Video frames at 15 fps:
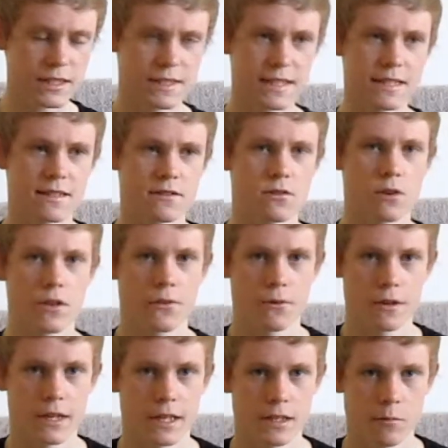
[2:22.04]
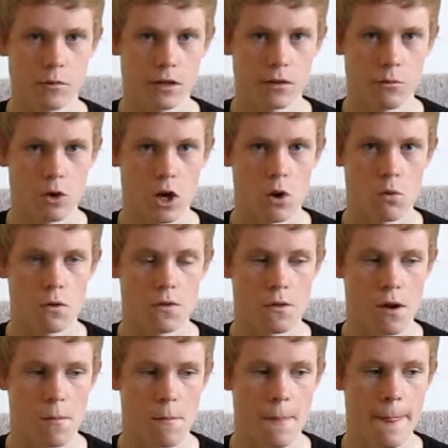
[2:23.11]
Assassin's Creed 3 they did really well with
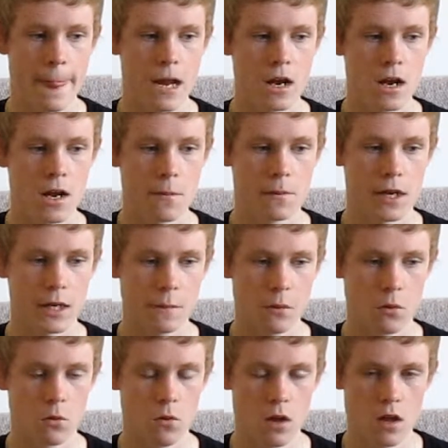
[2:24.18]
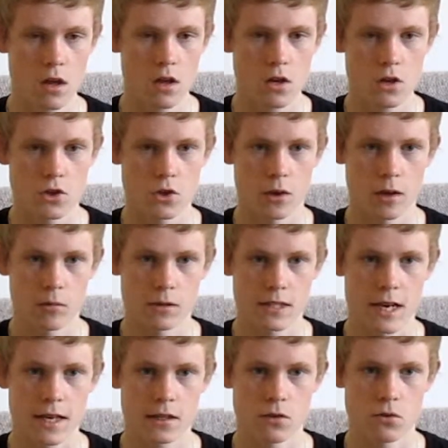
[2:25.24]
people trying to
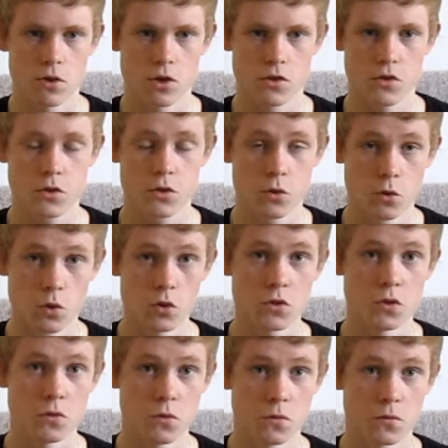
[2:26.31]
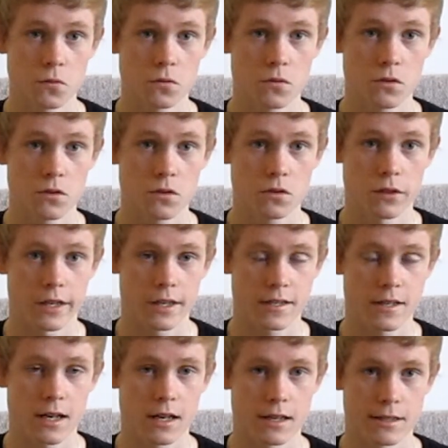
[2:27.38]
attack you as soon as you've like
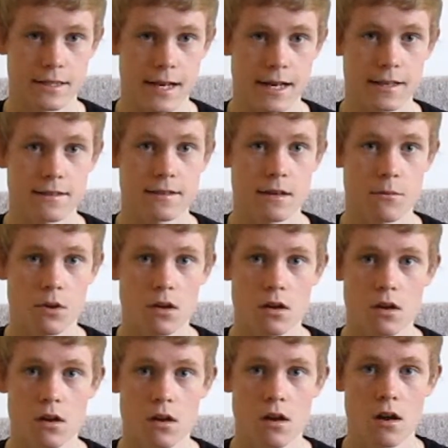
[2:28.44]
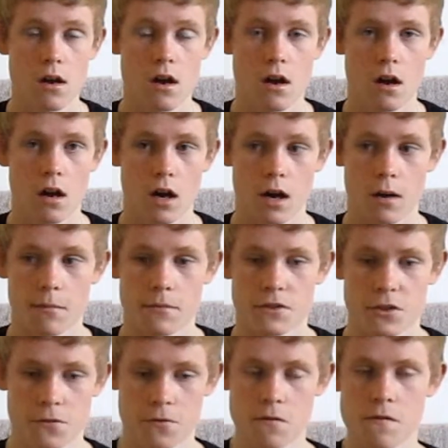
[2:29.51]
started attacking someone. So
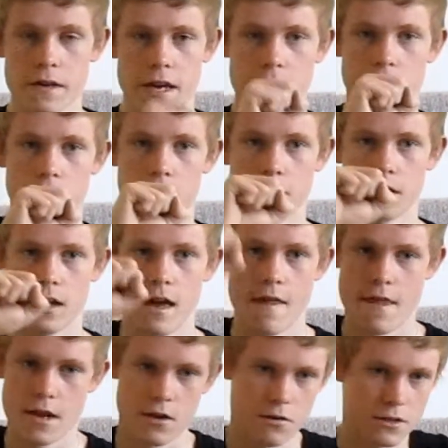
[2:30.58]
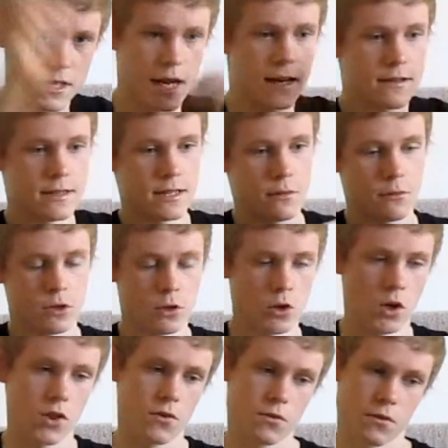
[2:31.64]
if you've countered and then you're attacking someone, you're
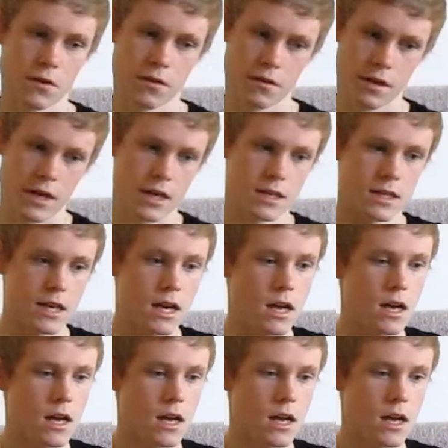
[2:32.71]
going through the thing,